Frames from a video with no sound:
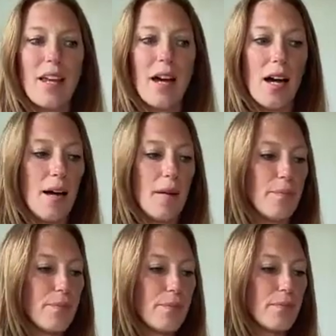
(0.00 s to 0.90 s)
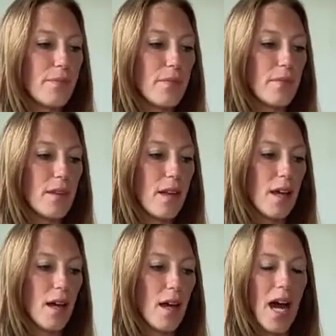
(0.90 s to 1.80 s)
I'm
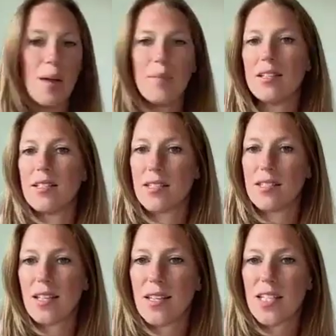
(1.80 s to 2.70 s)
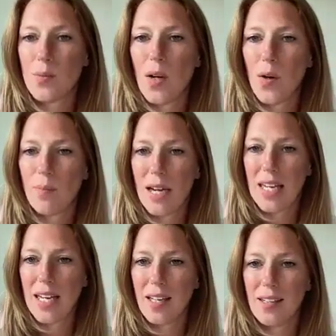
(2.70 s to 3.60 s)
at Disney this week with my
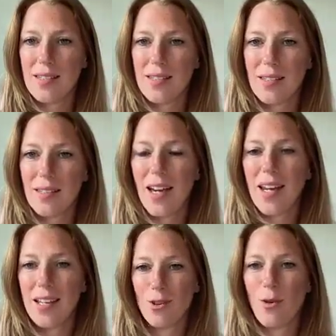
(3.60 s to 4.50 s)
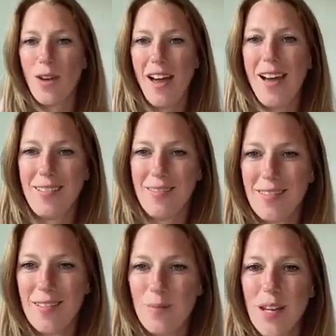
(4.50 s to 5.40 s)
kids, and it's okay
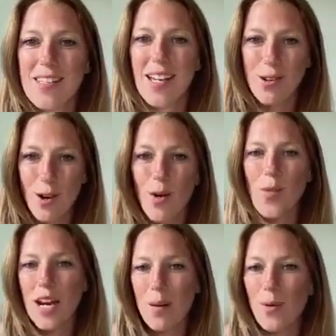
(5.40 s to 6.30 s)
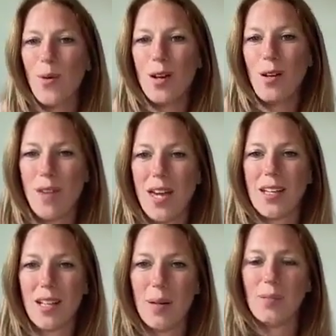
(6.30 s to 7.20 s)
because I know that I'm going to
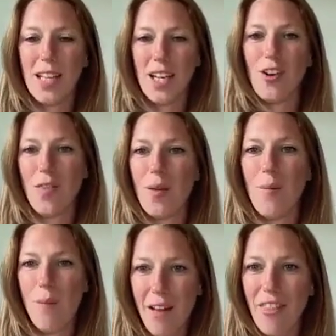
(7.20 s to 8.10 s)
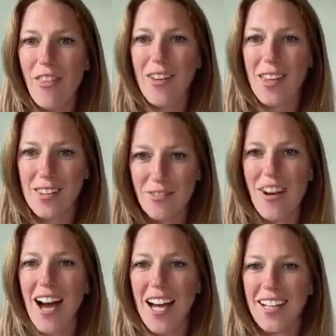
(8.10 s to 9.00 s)
make it up later in the month. It's
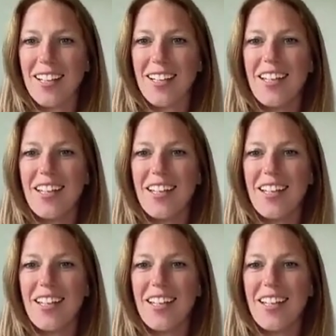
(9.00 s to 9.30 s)
fine.